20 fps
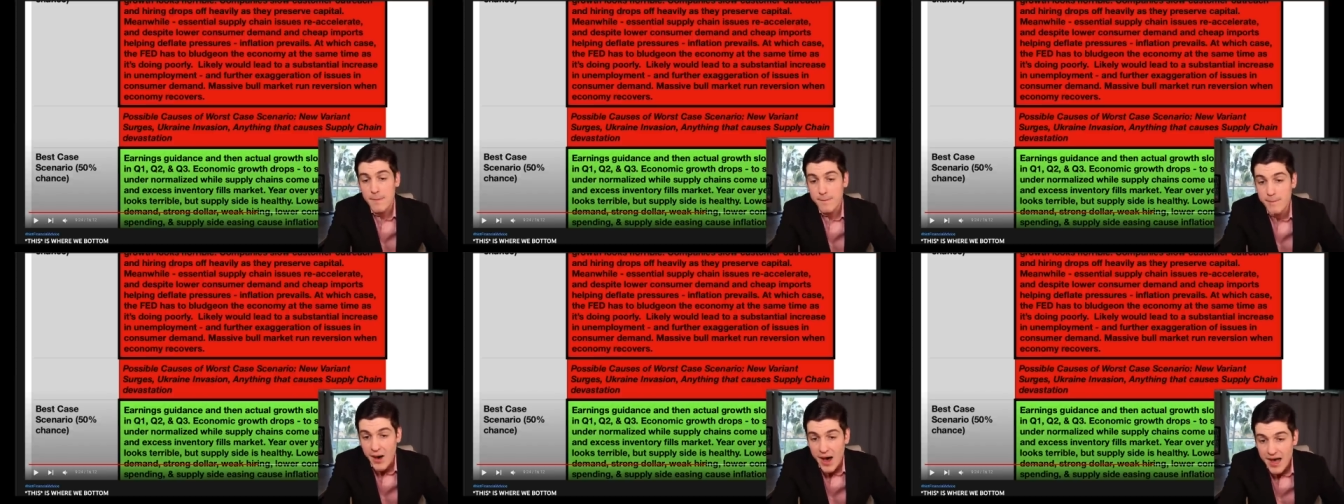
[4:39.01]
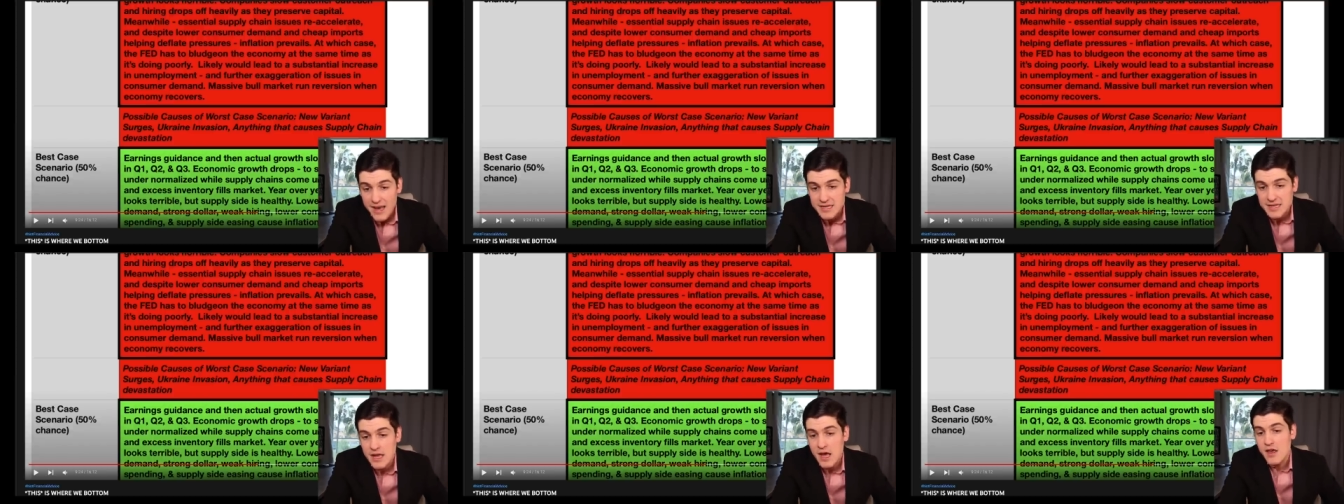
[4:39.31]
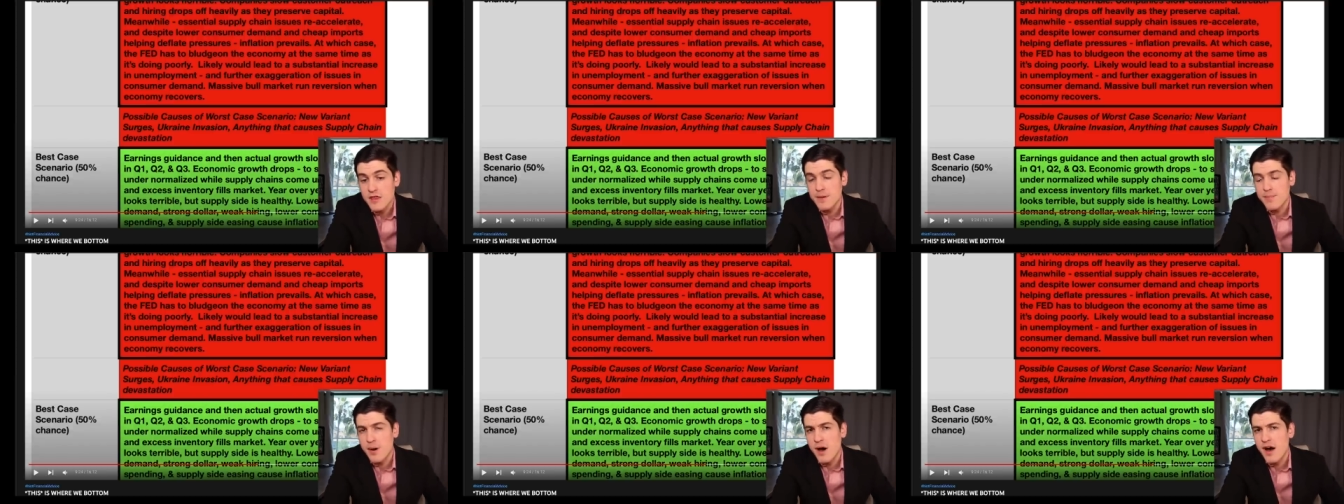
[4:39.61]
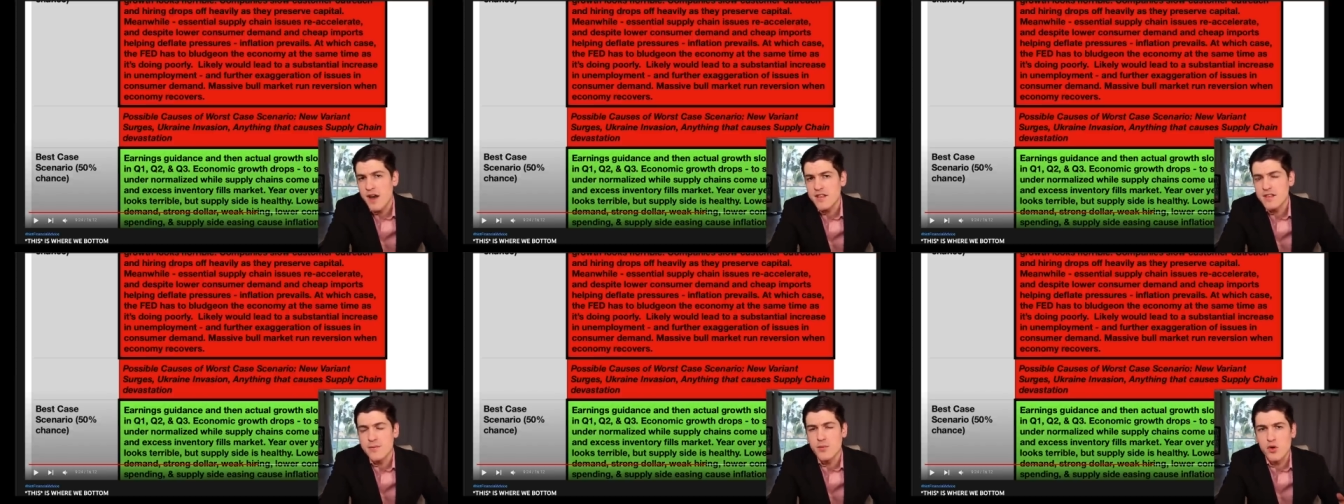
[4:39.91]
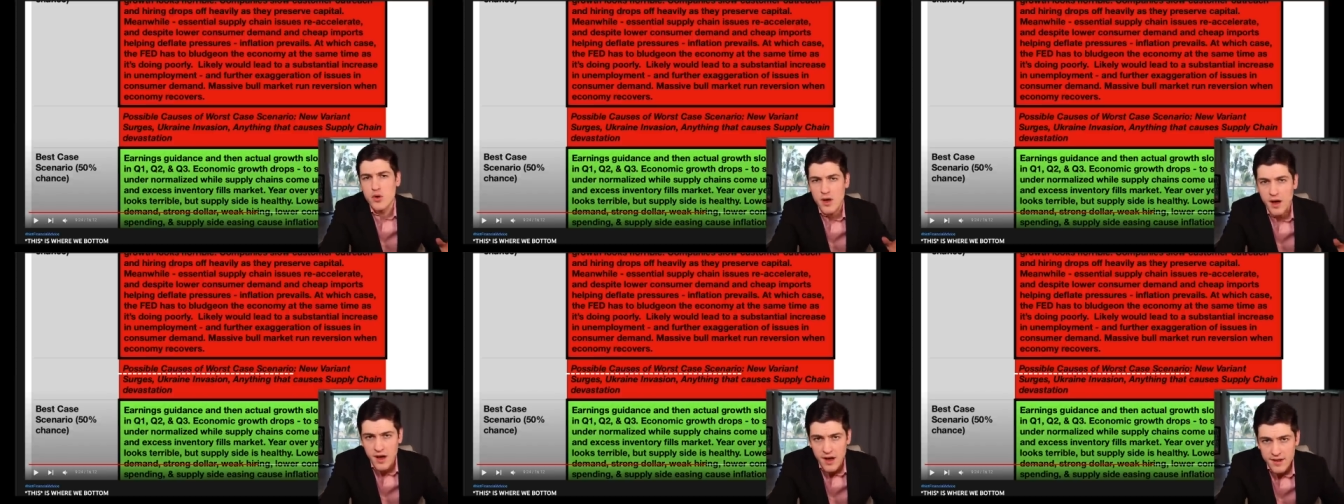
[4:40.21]
but the
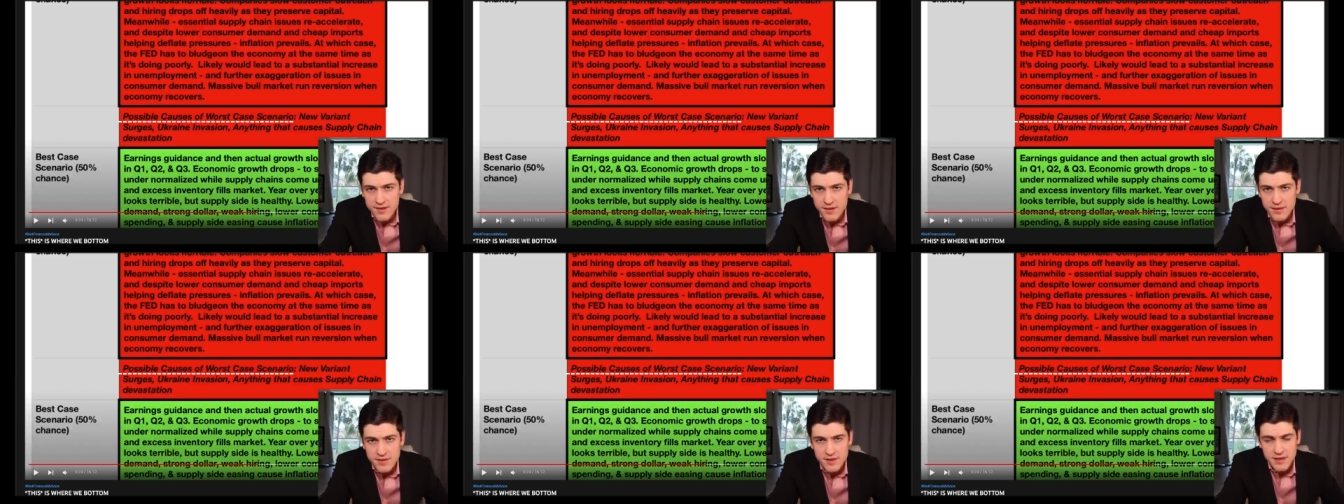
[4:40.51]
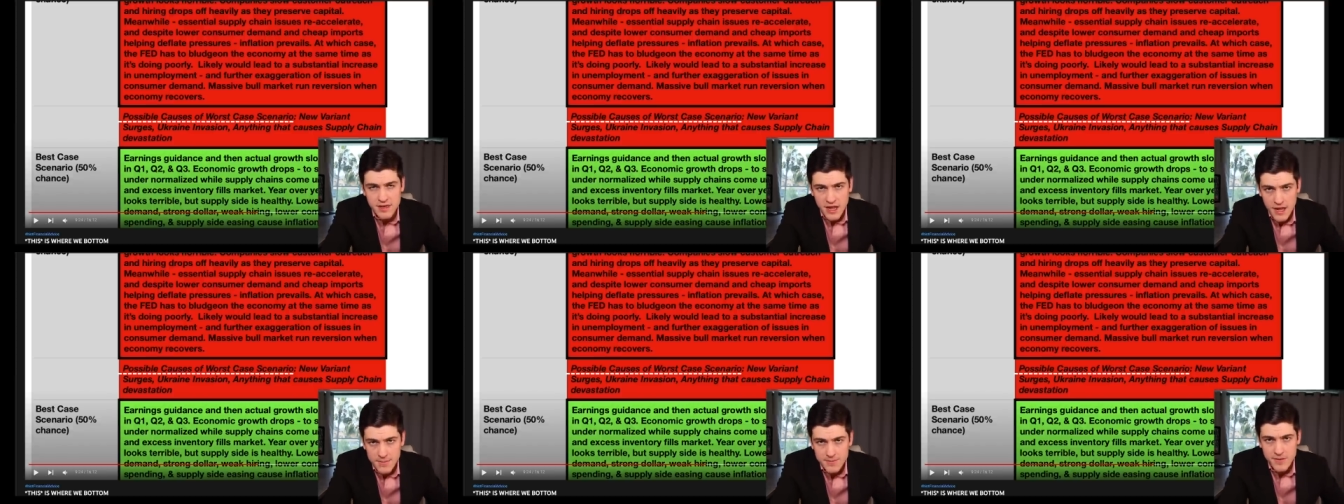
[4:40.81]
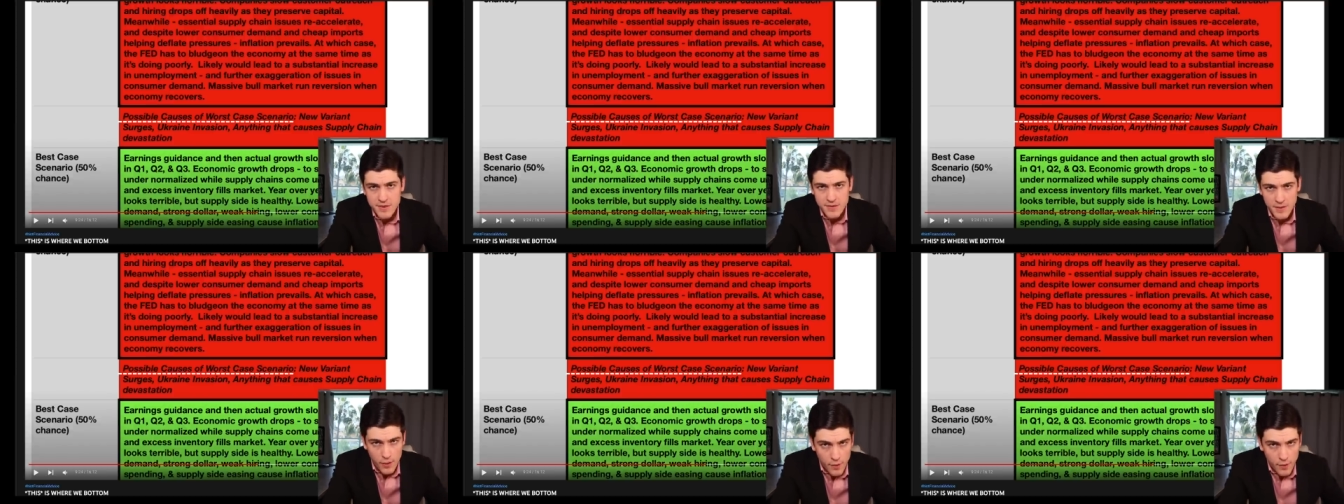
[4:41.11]
possible causes to tip this